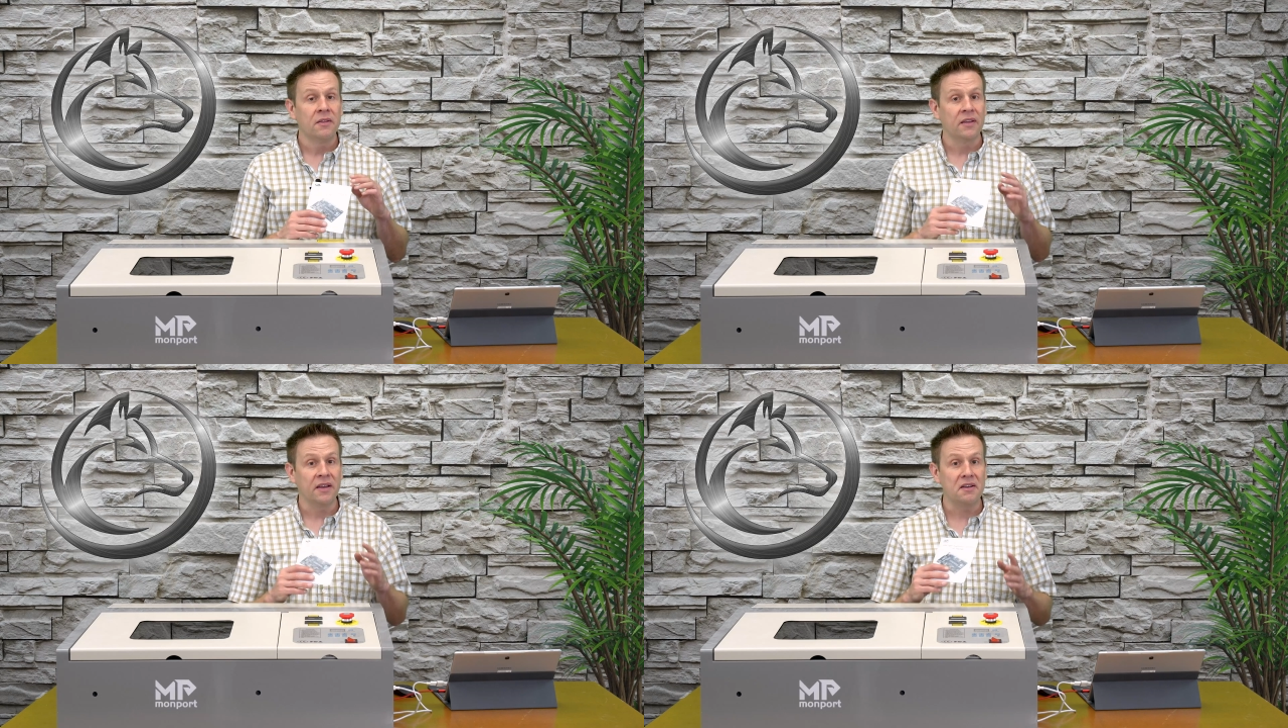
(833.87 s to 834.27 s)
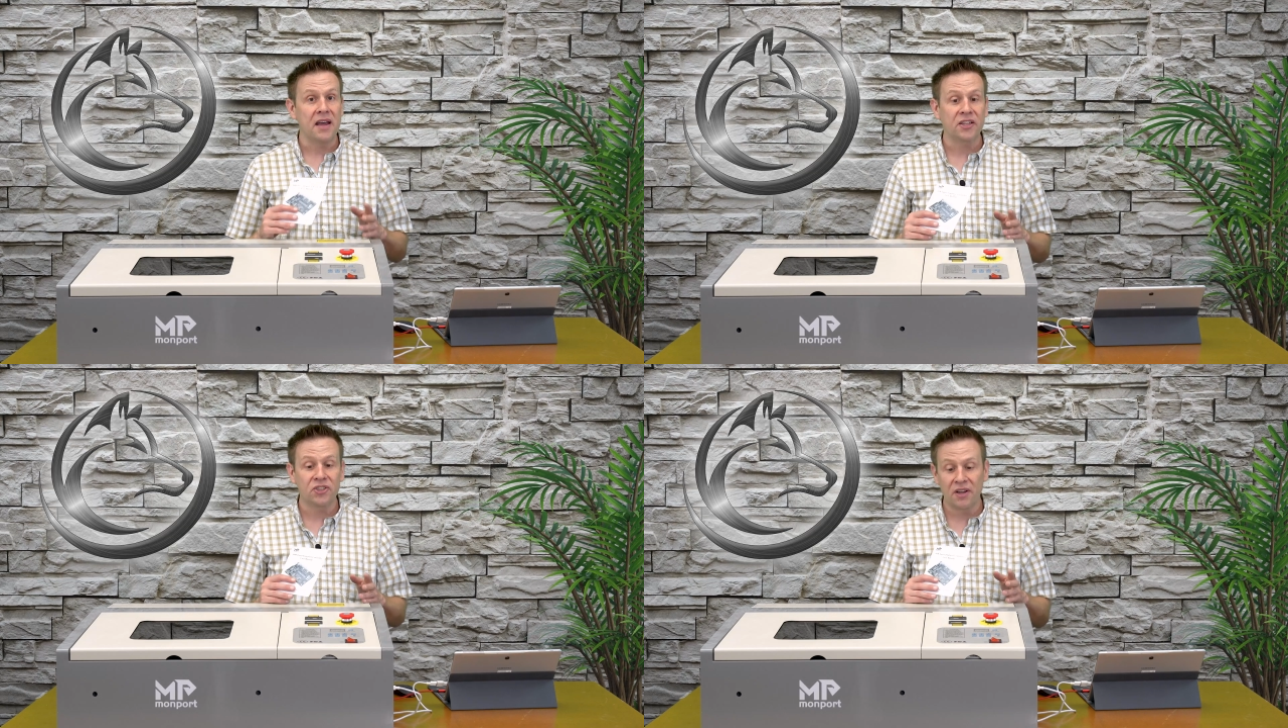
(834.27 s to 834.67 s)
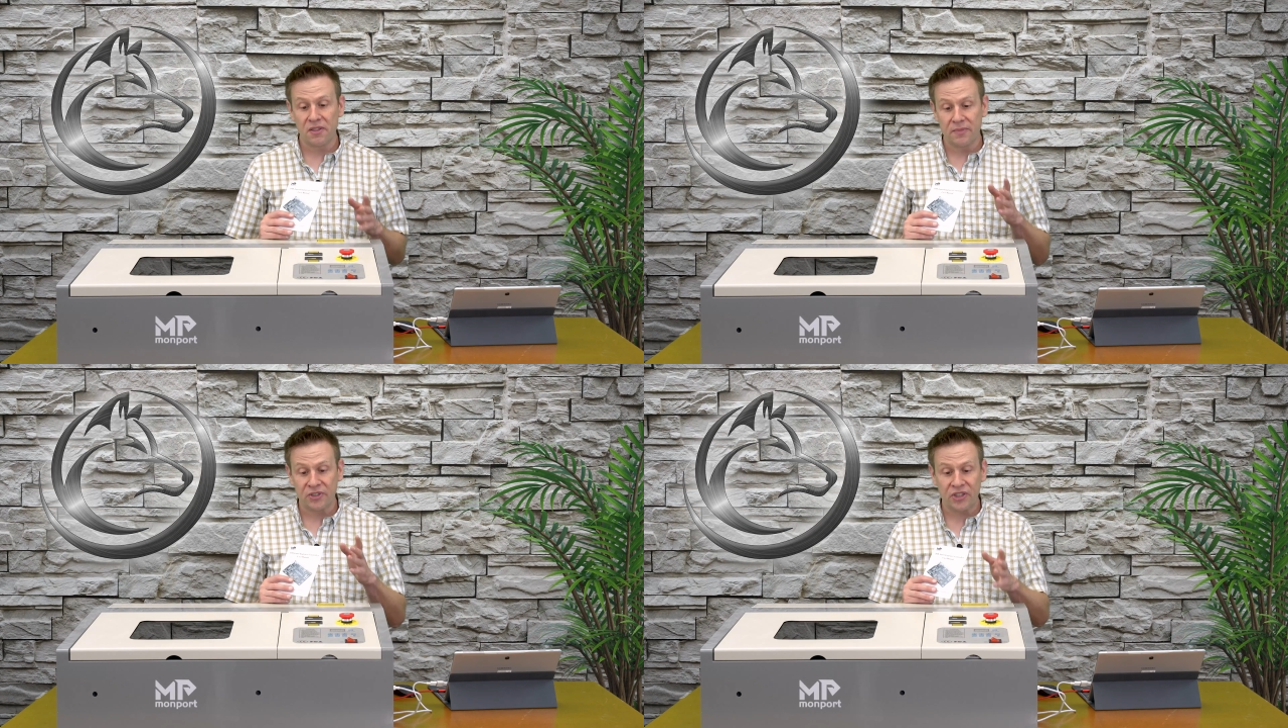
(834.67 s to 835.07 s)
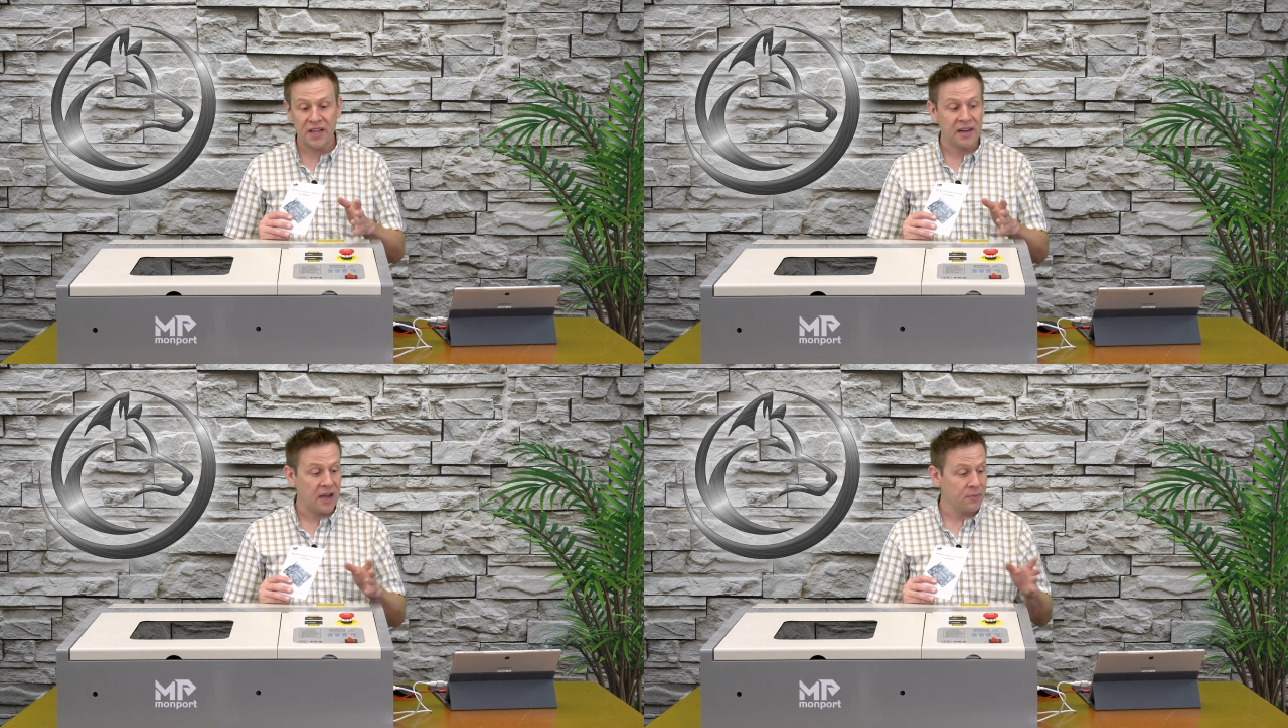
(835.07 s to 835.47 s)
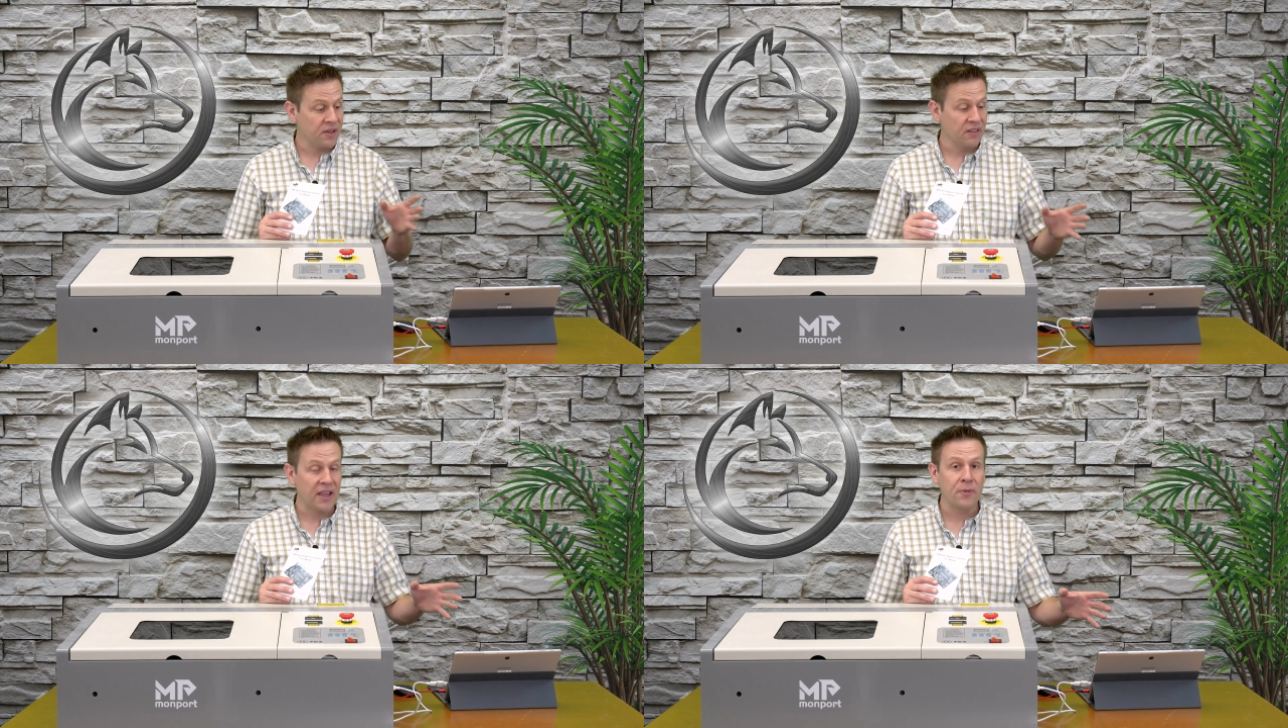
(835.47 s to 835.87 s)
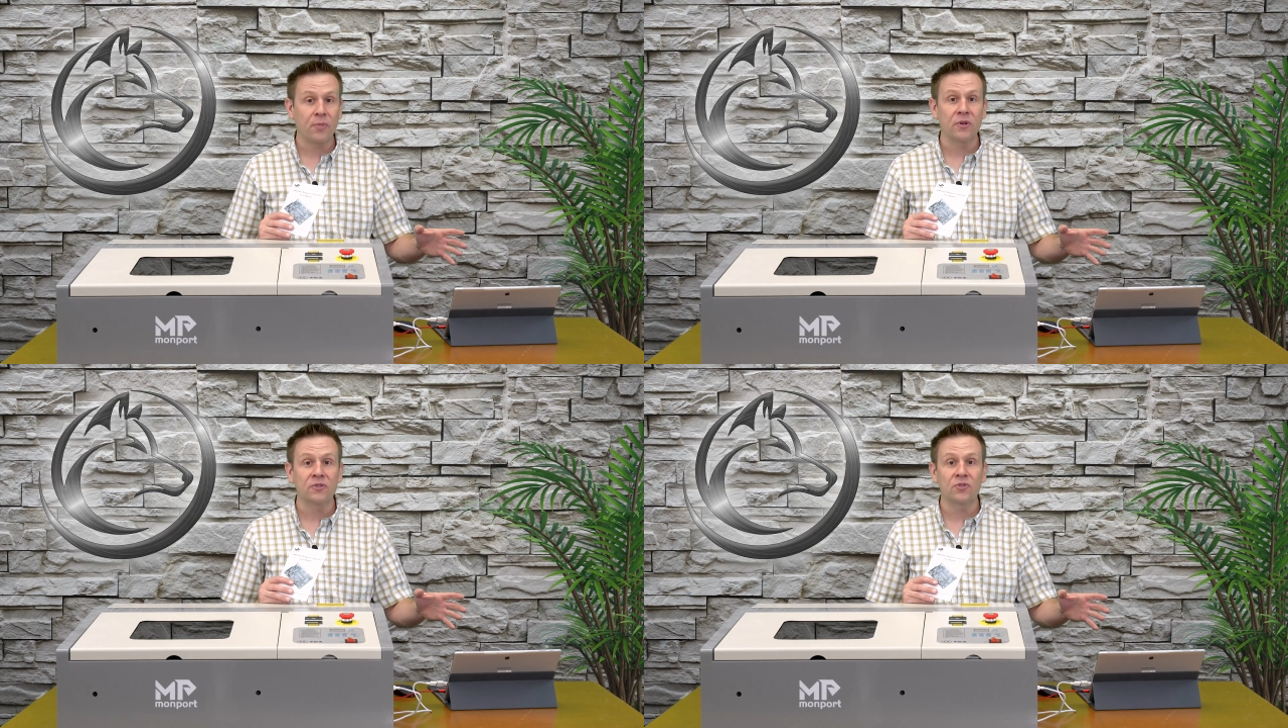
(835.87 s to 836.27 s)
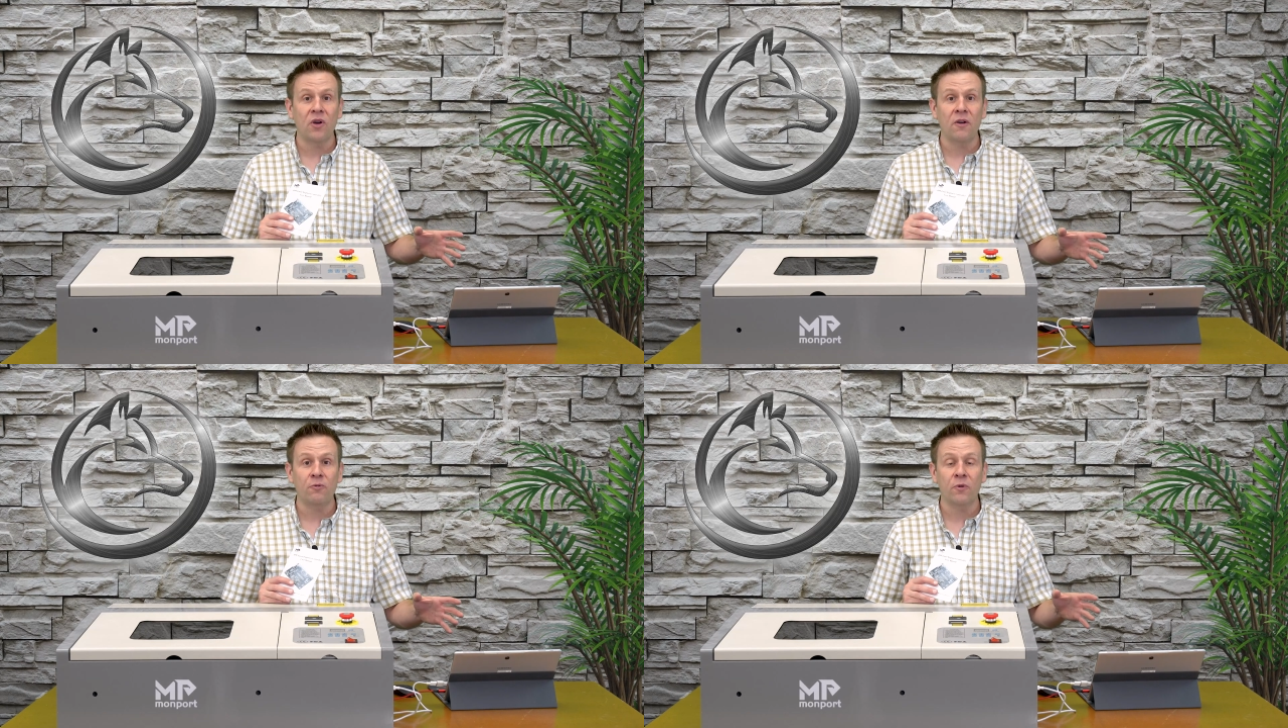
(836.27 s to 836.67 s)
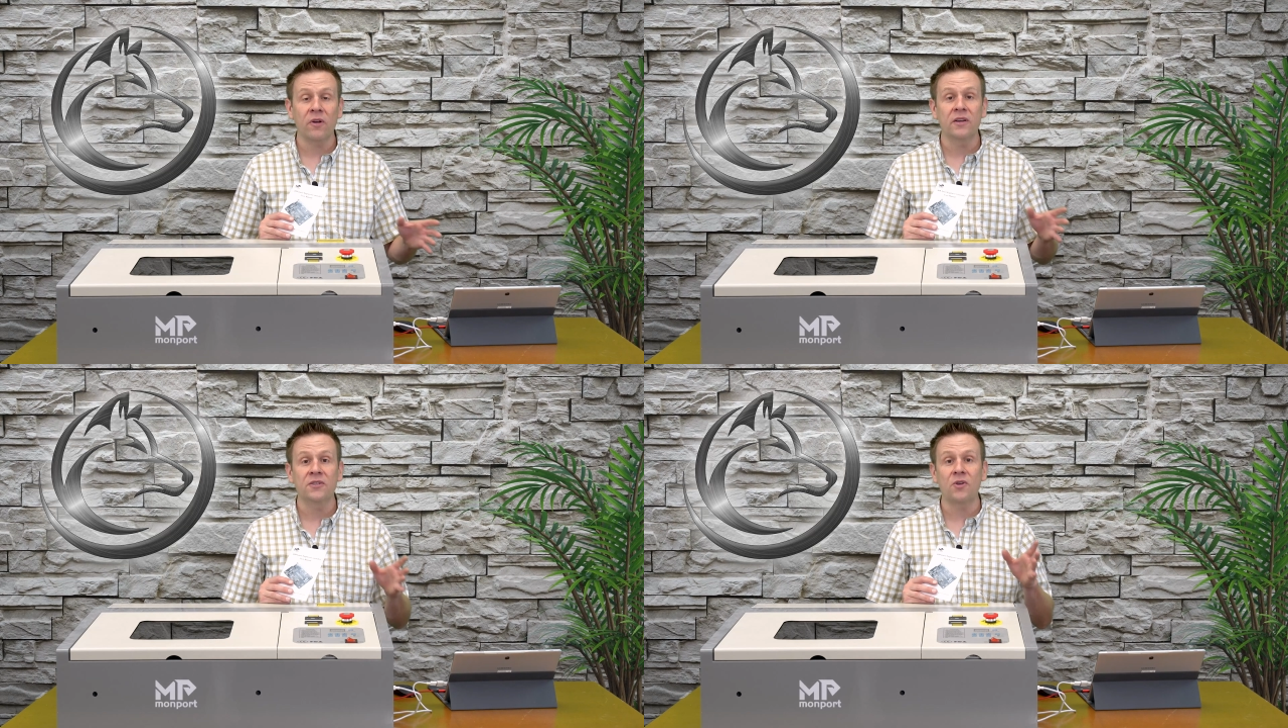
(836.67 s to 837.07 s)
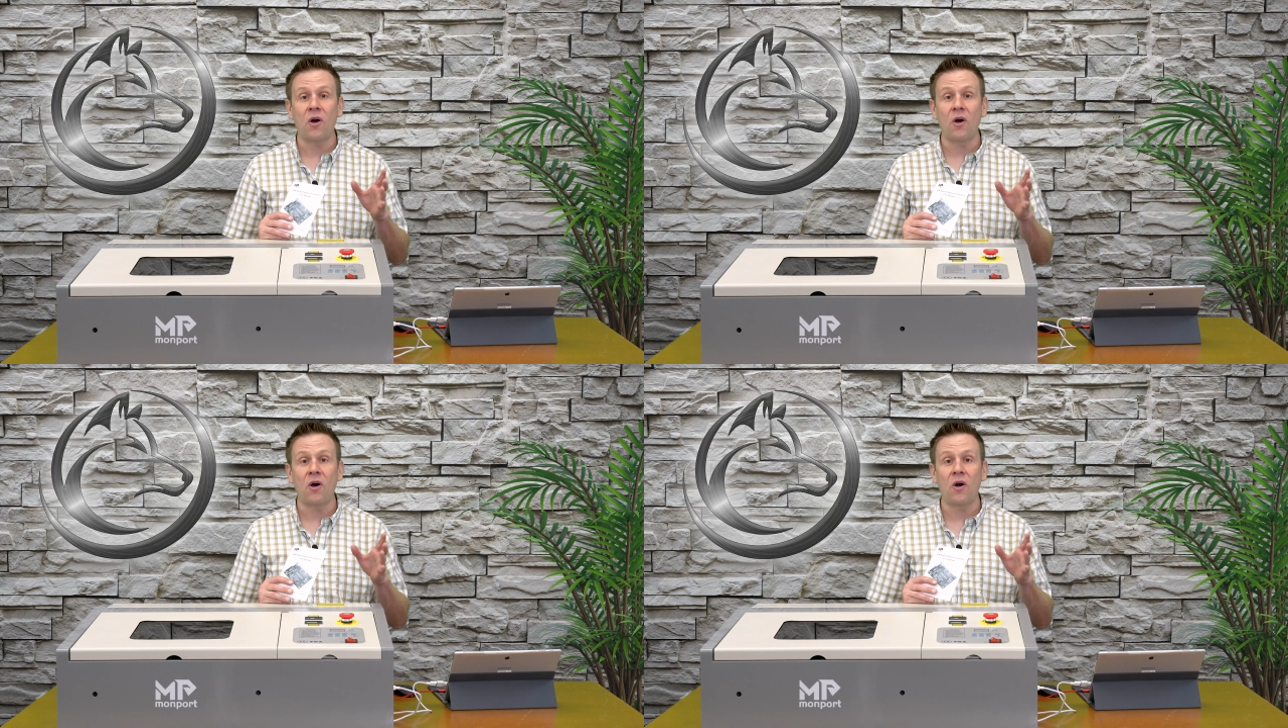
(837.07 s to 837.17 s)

The connection of the machine up to Lightburn software is